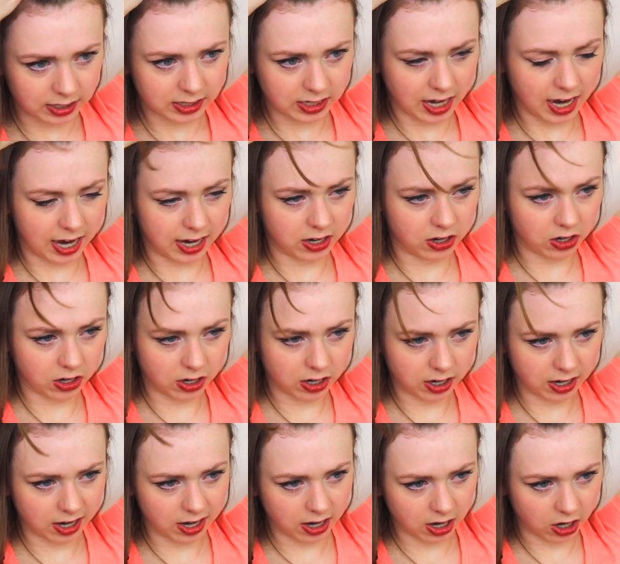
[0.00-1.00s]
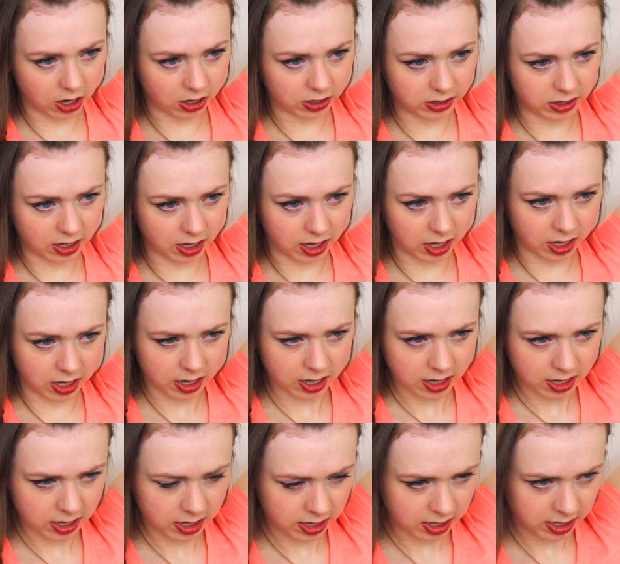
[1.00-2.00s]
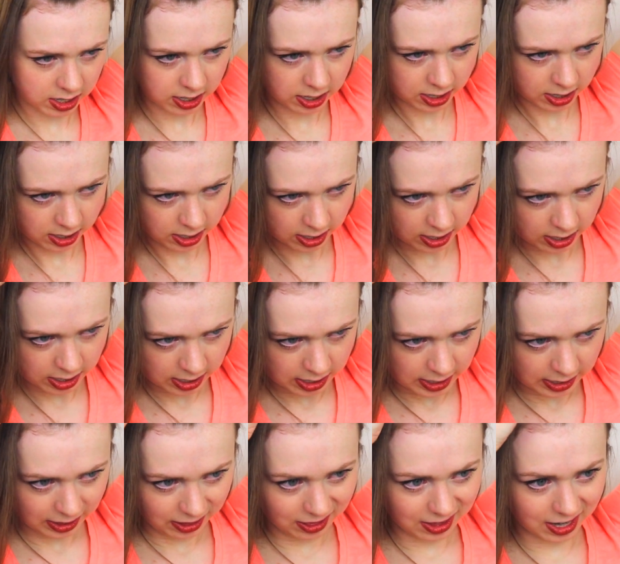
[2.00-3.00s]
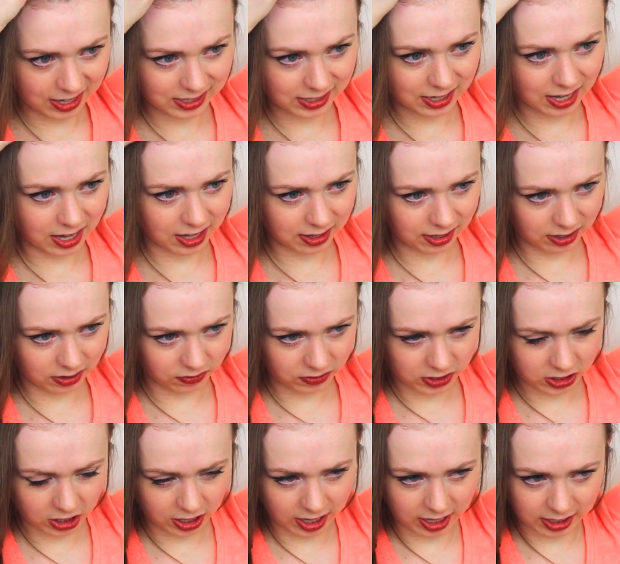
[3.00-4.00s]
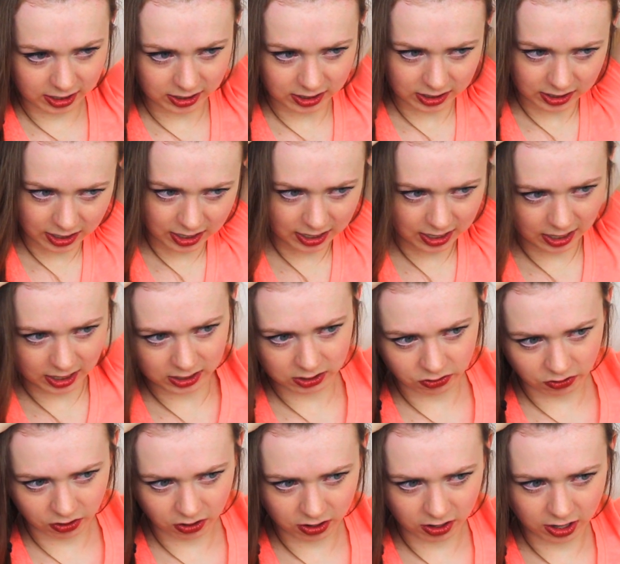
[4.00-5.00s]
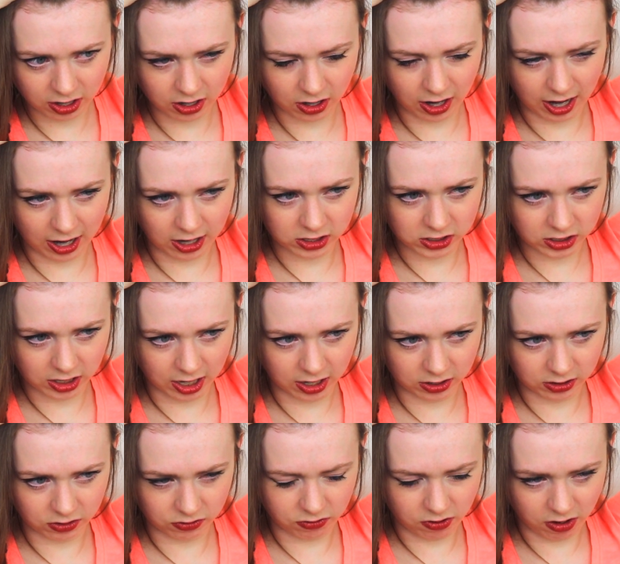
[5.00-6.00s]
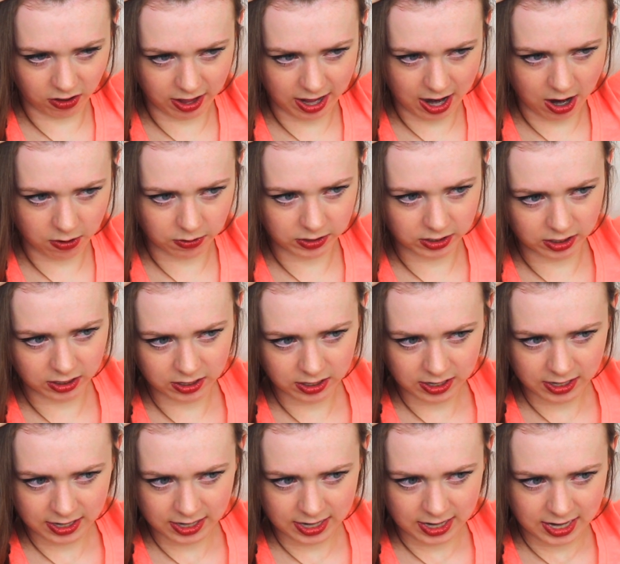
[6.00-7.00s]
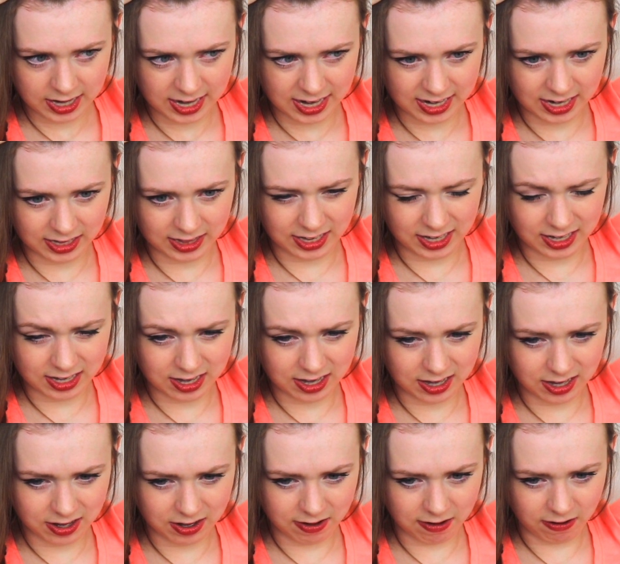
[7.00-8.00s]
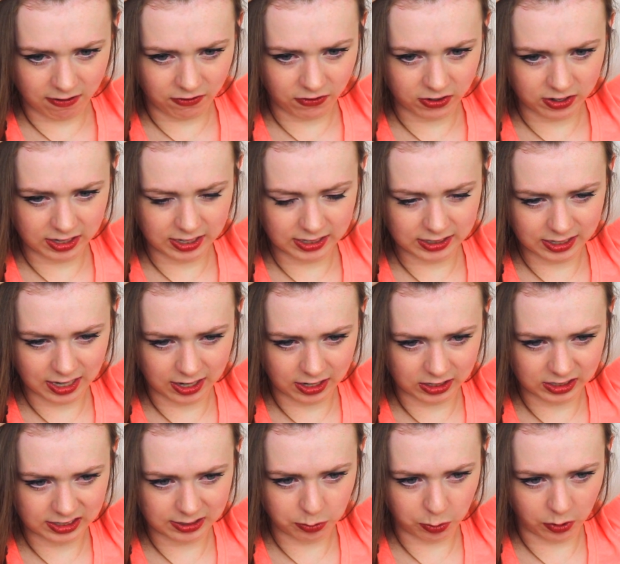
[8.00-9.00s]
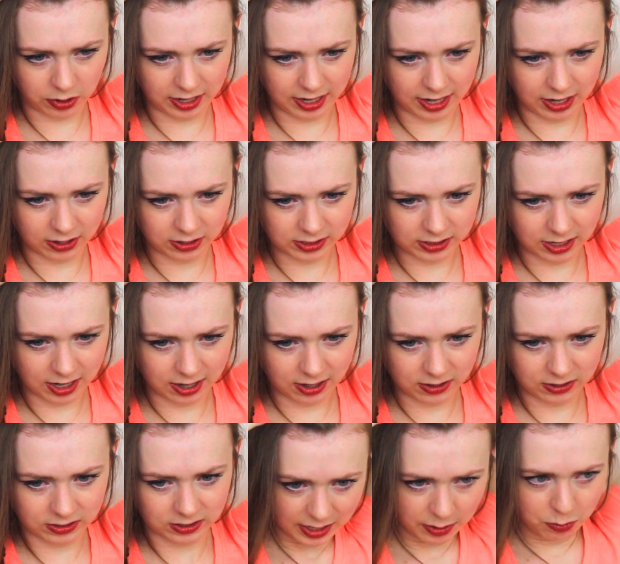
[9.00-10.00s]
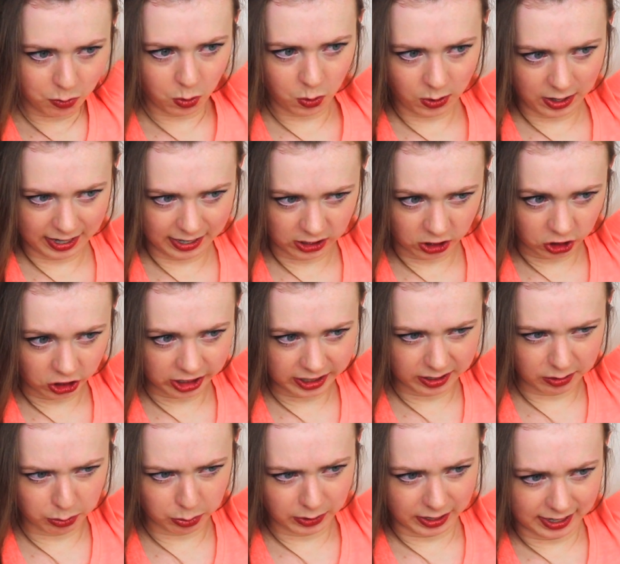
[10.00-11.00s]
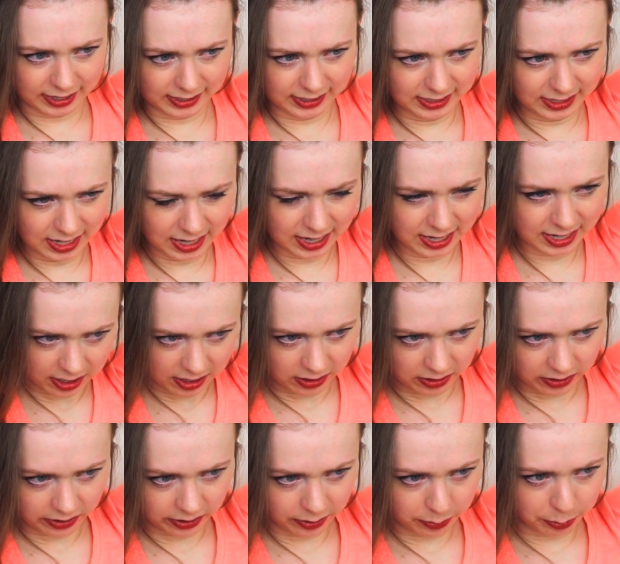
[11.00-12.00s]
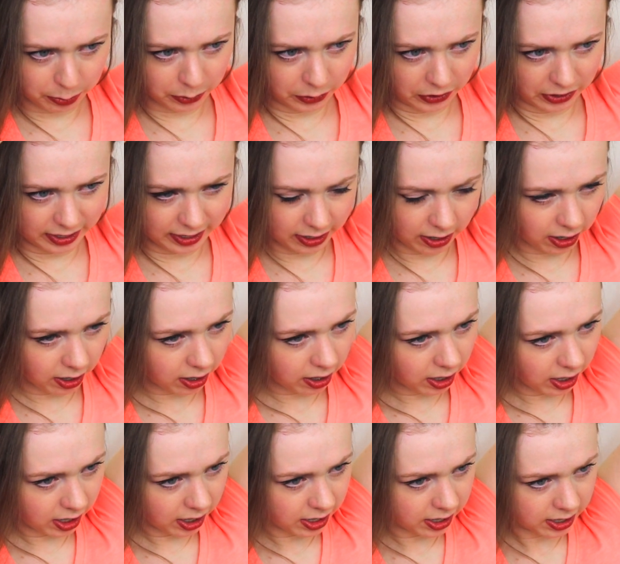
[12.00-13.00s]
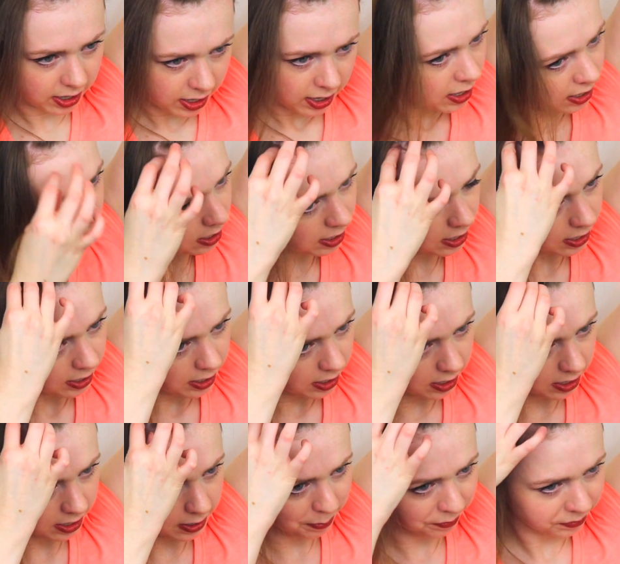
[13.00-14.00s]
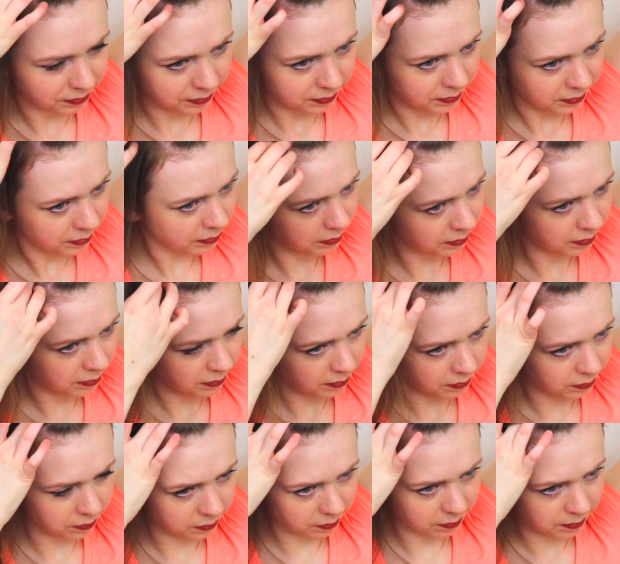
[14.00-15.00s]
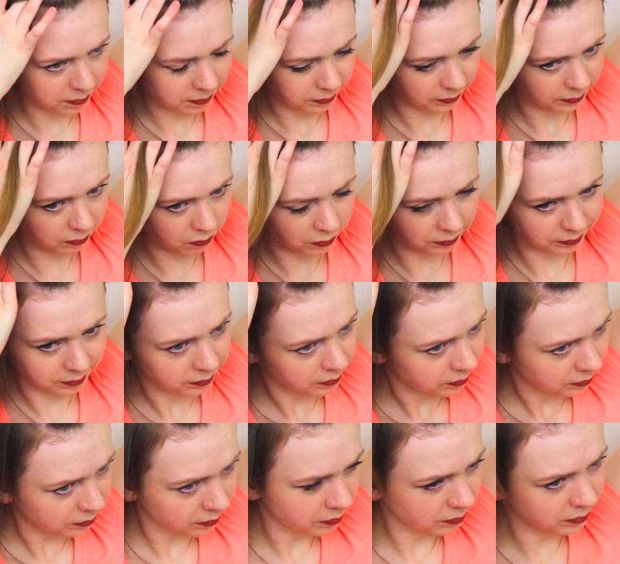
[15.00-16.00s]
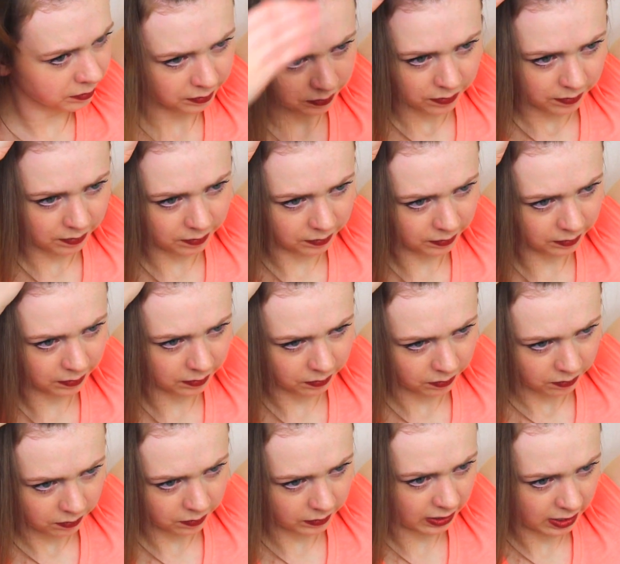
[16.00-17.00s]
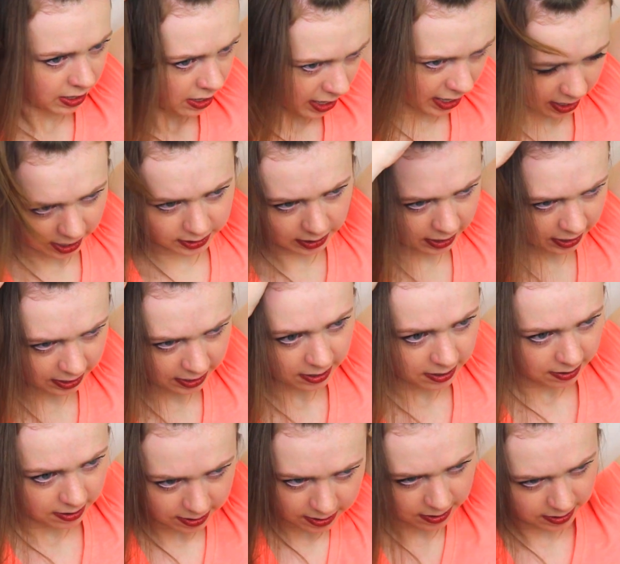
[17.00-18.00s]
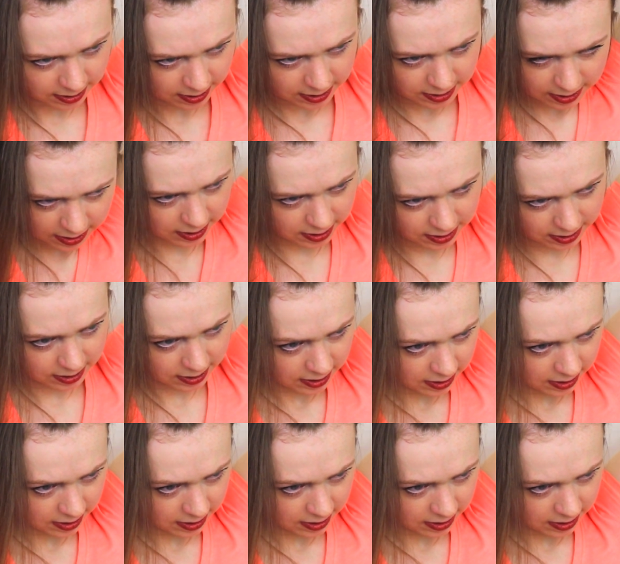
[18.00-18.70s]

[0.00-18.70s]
the tighter, or the less likely of a chance it is for your hairstyle to fall out. And I think it for these kind of sporty hairstyles, more intricate braids look prettier. You're gonna just keep braiding and adding in sections until you reach right at the crown of your head.